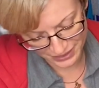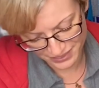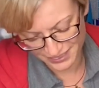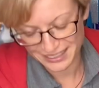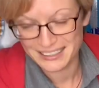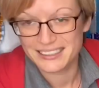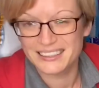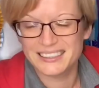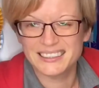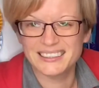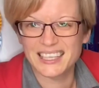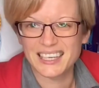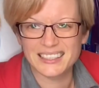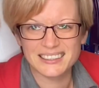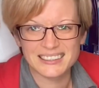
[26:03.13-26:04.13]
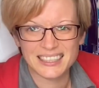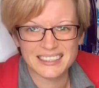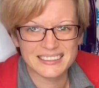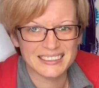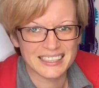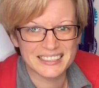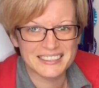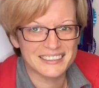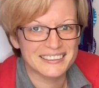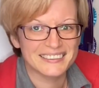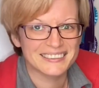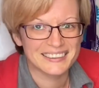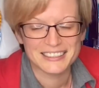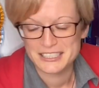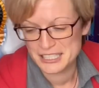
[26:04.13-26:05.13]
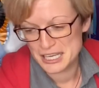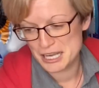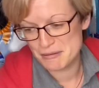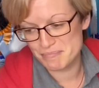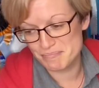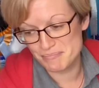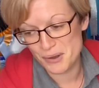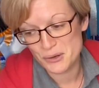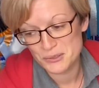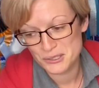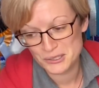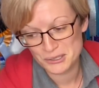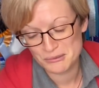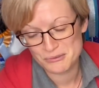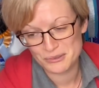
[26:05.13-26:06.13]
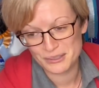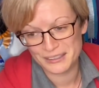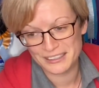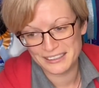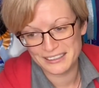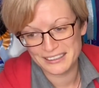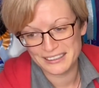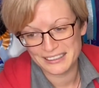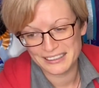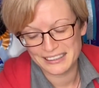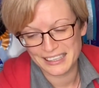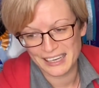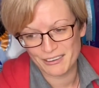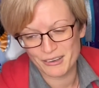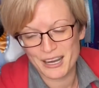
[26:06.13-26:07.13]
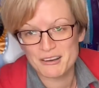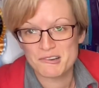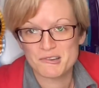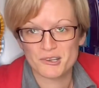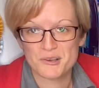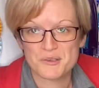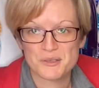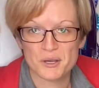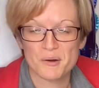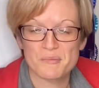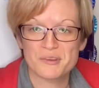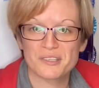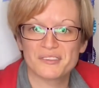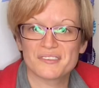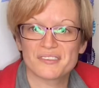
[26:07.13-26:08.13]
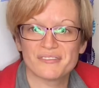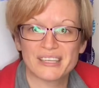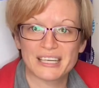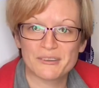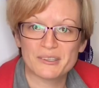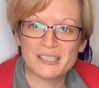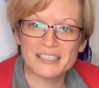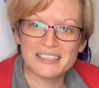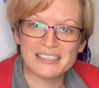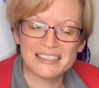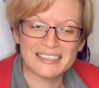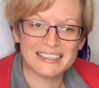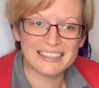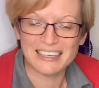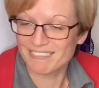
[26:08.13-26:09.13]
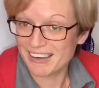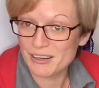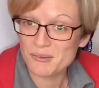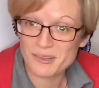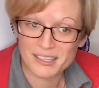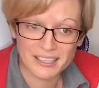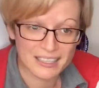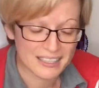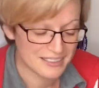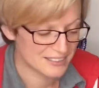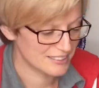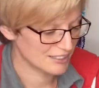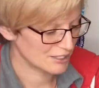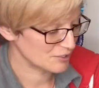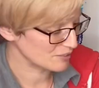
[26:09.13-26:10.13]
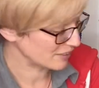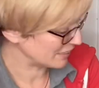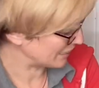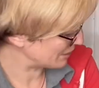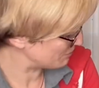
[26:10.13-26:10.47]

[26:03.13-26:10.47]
like 9-10 years in, most of our outcross options are out there. So